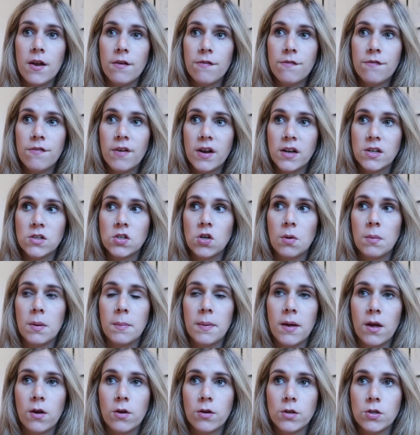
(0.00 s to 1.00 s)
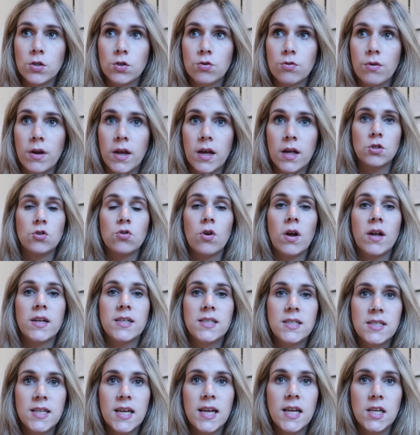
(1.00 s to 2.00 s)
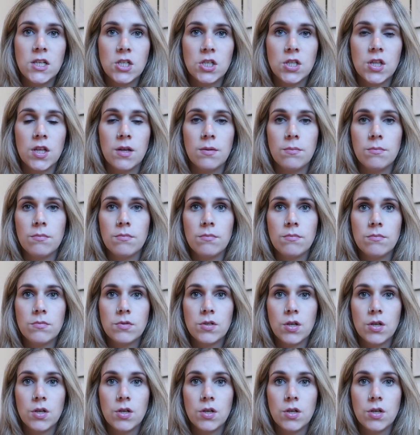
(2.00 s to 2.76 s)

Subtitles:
then a friend told me about a good trick to try and teach them